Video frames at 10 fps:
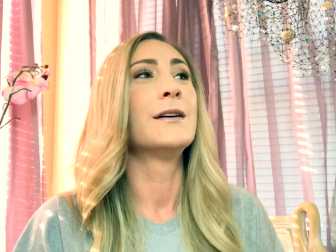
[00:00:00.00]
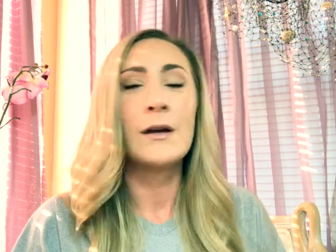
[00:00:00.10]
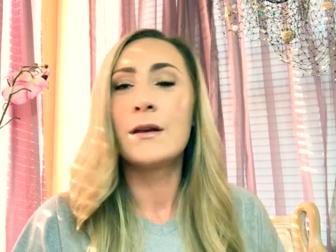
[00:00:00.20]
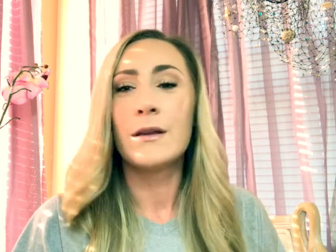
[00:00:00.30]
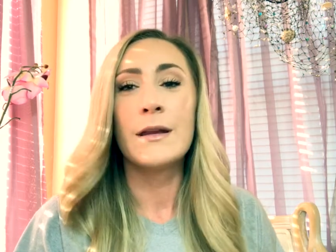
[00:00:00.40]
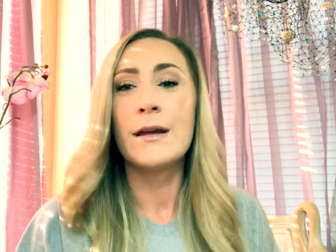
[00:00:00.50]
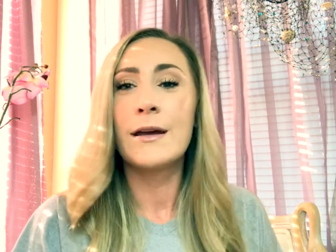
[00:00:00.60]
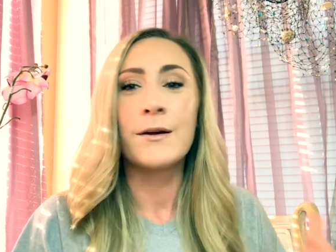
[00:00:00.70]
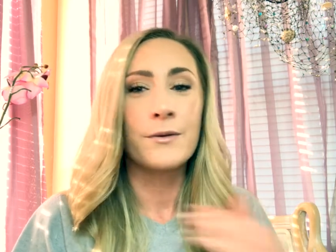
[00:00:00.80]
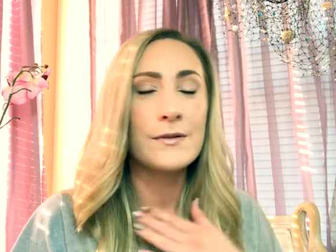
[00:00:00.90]
I didn't
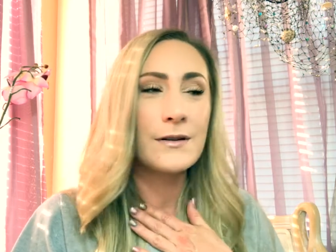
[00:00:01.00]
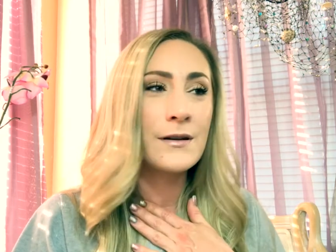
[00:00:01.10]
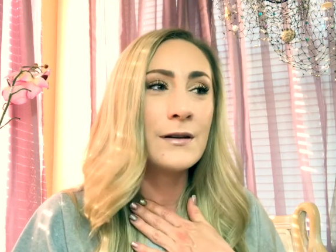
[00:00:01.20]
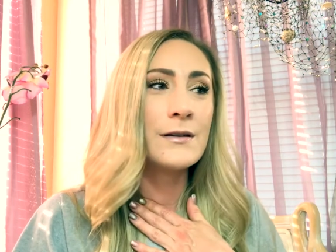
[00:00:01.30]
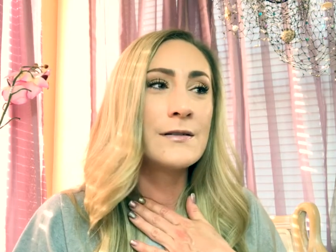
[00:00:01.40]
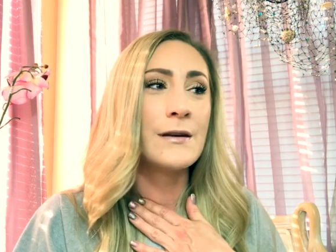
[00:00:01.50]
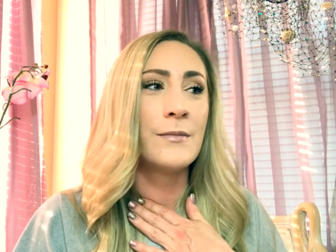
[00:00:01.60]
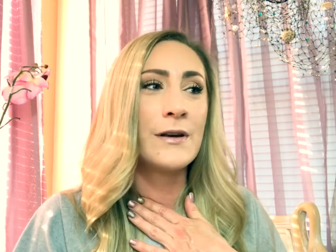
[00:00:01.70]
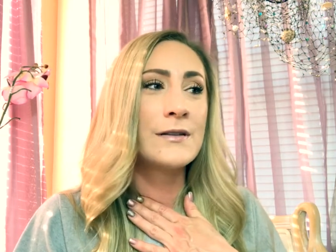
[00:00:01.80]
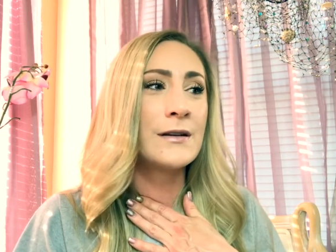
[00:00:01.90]
think I was gonna see
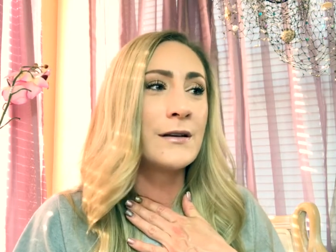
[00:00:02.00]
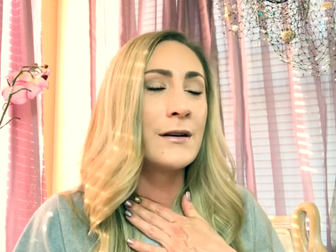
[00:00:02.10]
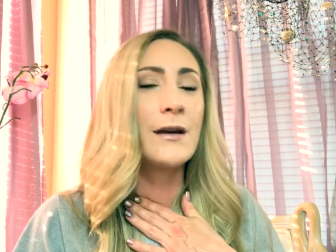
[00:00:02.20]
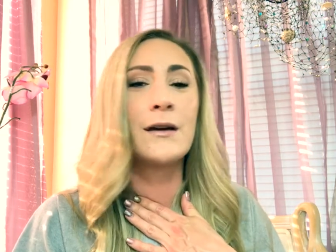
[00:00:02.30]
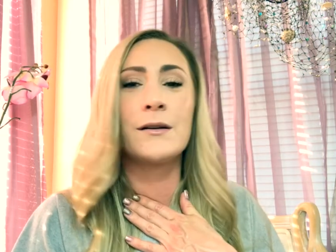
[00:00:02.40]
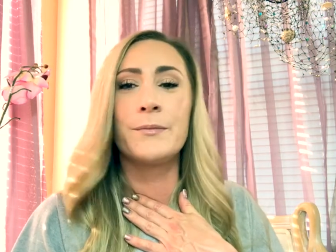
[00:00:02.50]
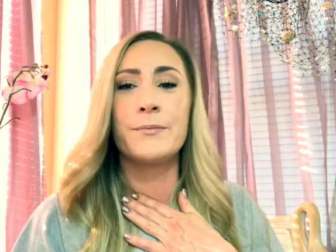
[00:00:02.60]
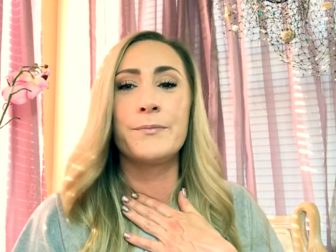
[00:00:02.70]
my son again.